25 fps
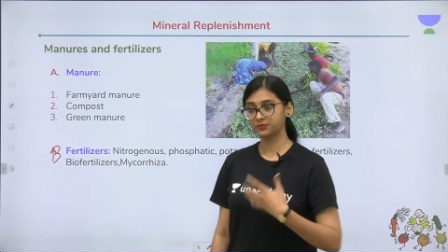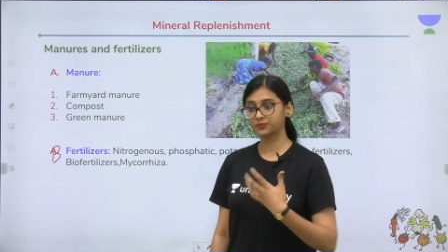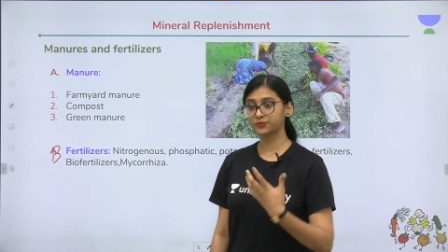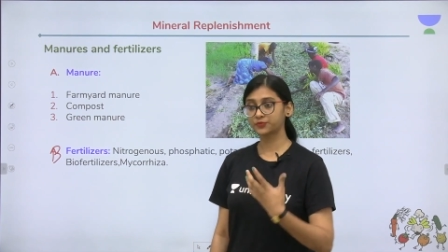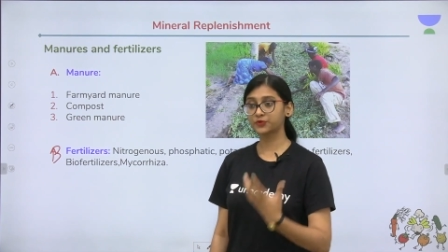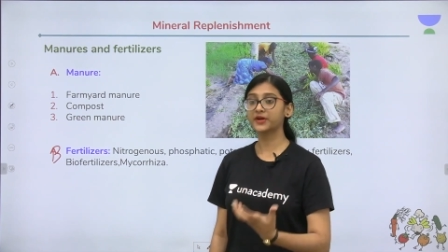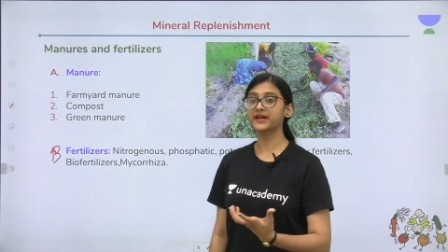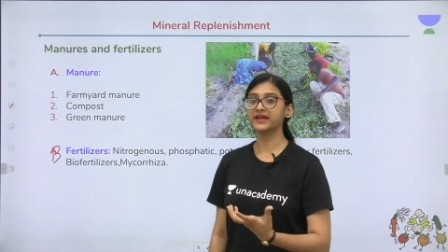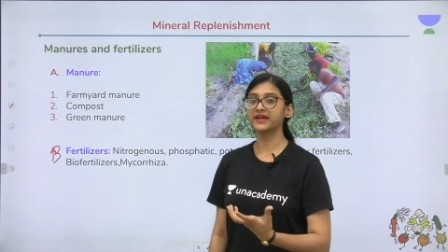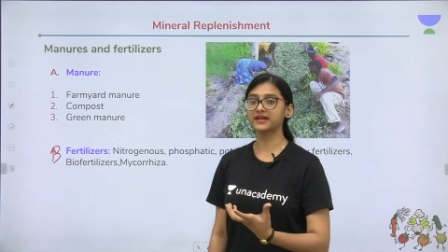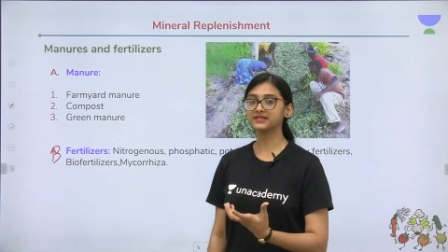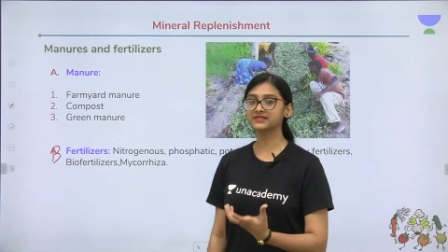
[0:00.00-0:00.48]

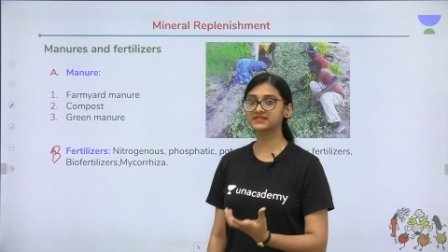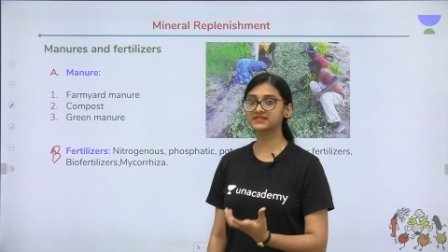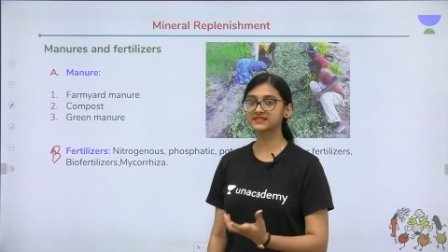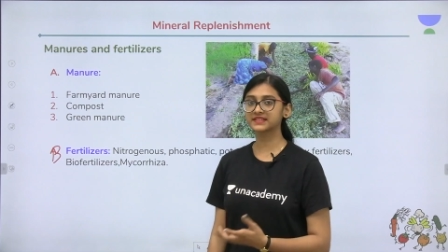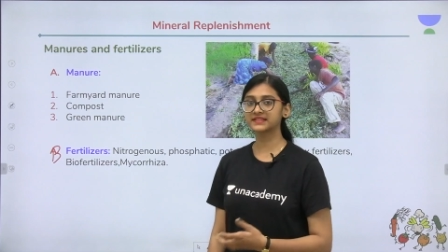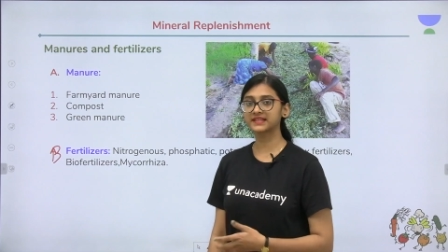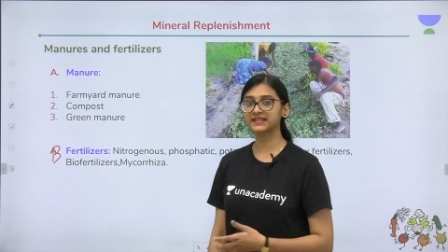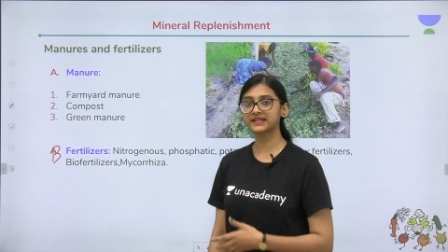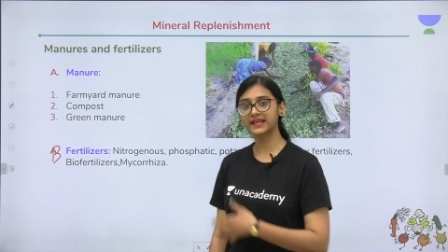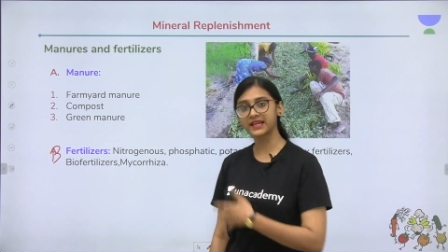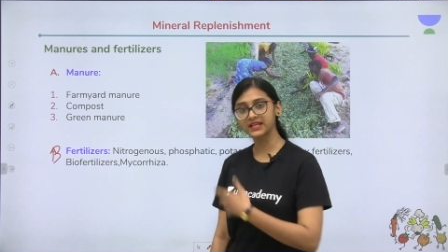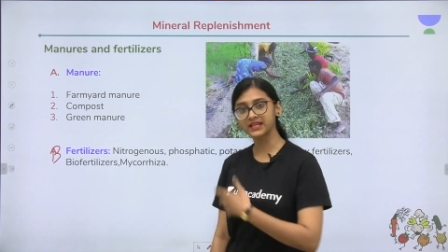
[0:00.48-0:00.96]
products
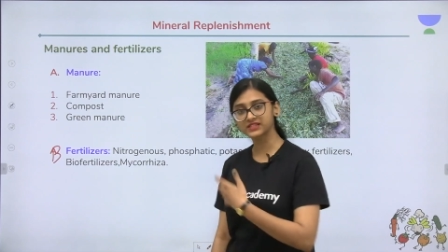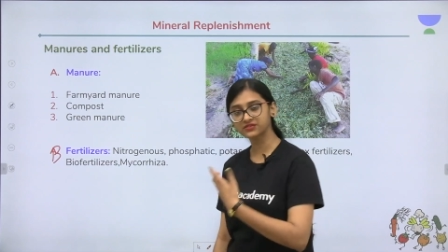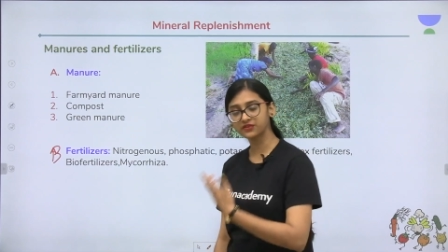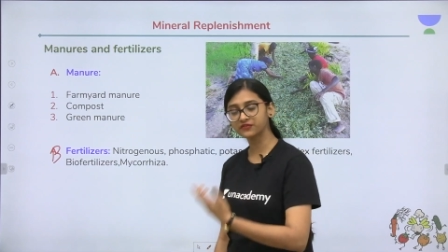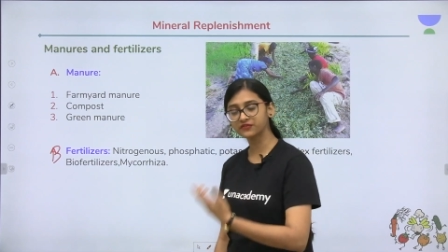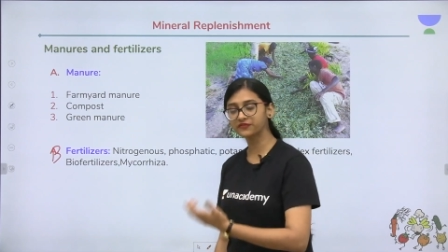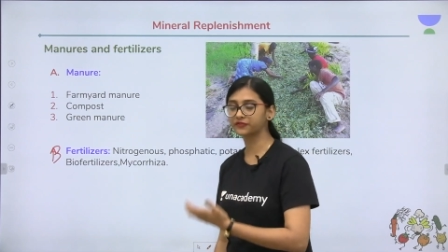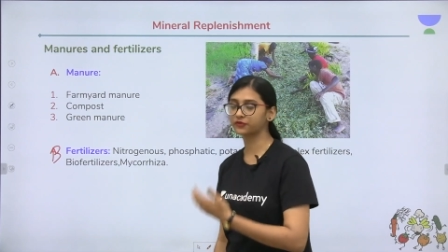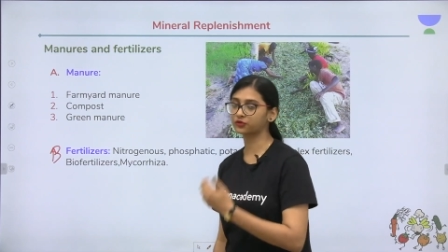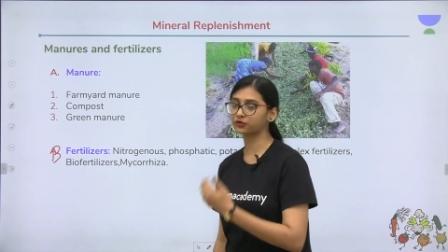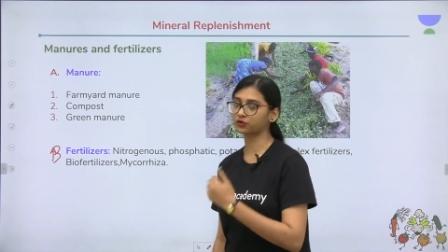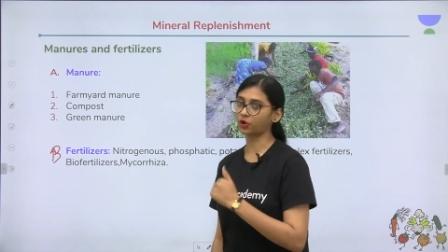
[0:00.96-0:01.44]
in the case
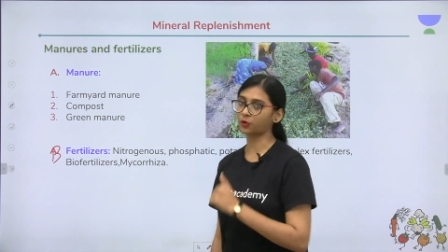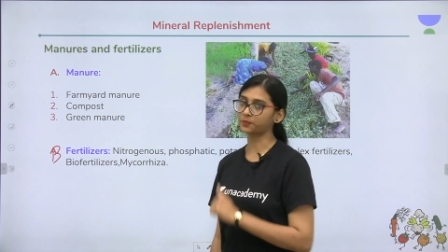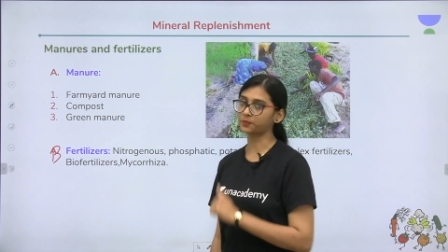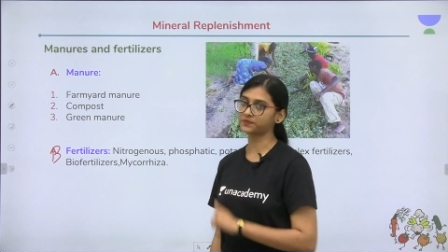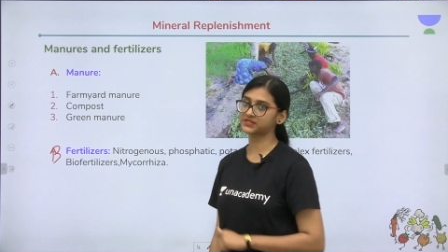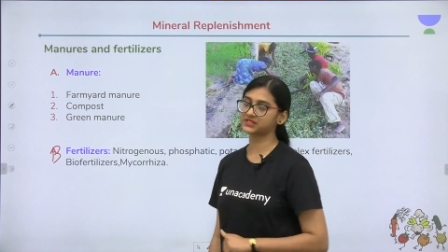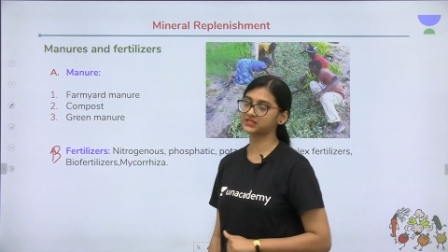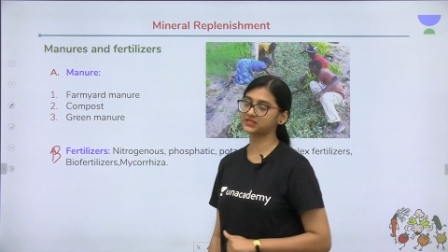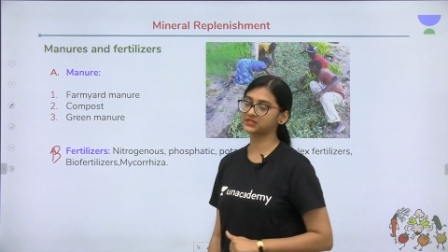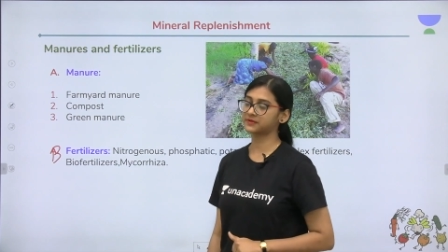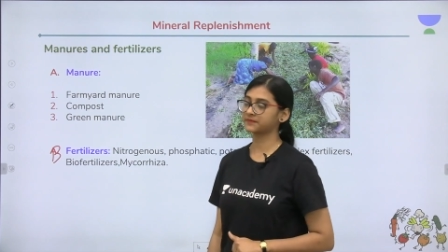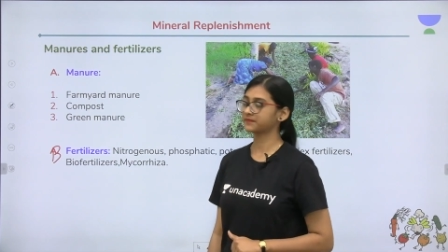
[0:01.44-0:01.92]
of
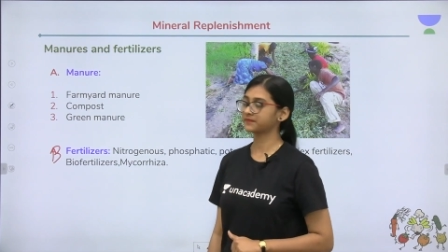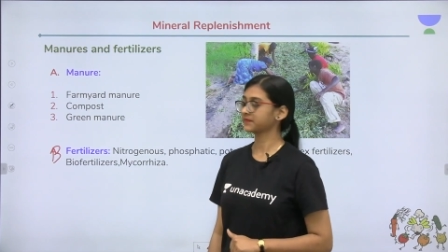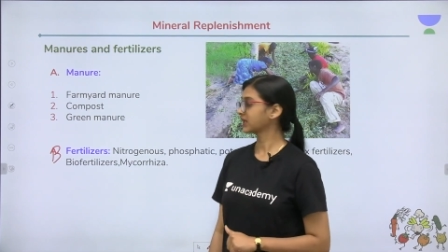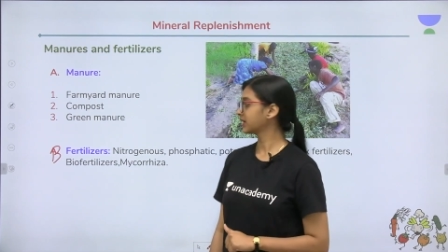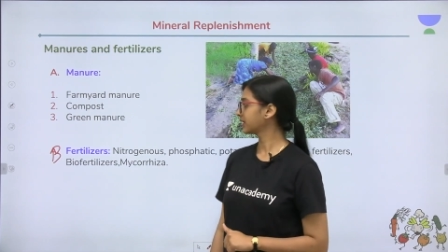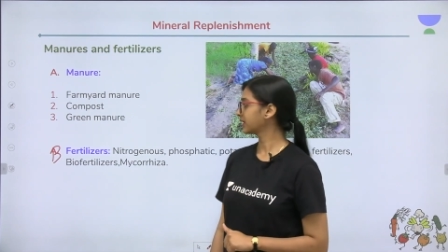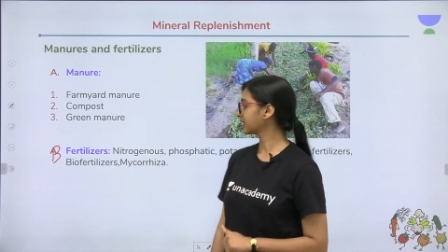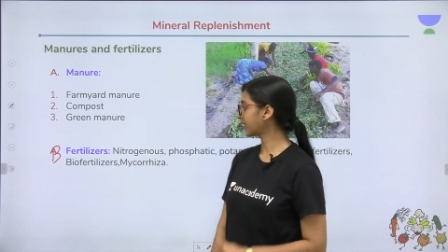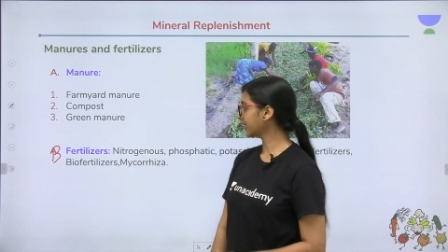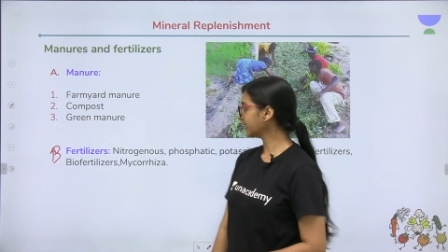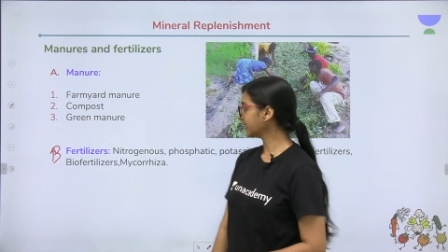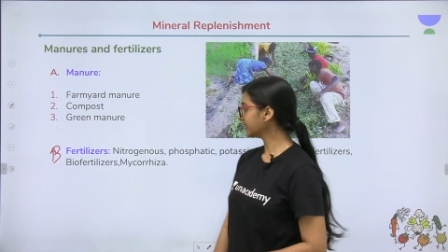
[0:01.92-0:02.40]
crops,
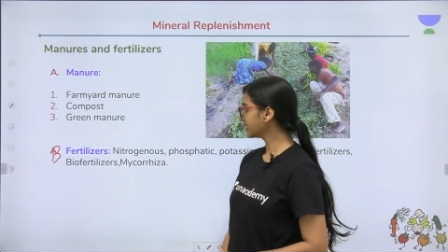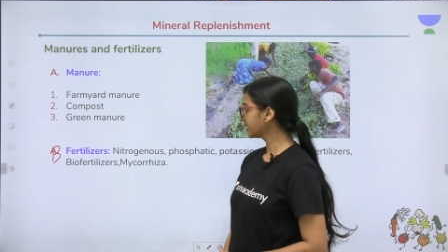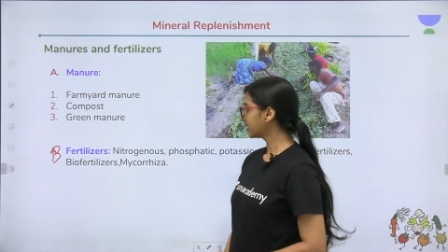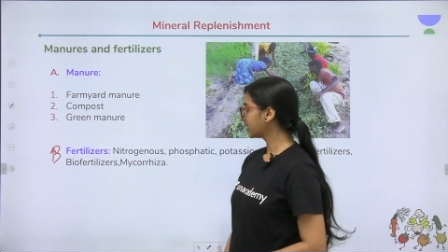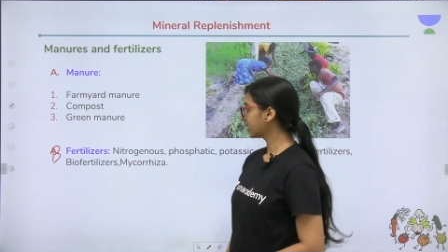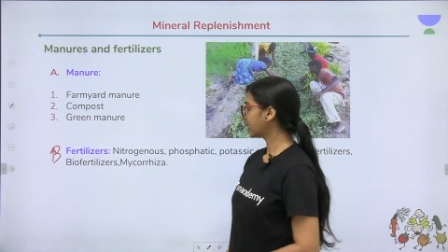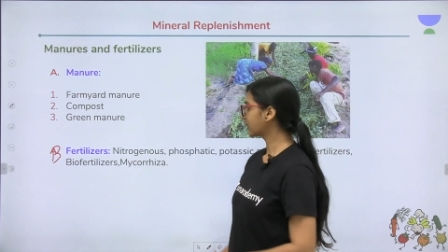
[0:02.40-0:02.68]
right?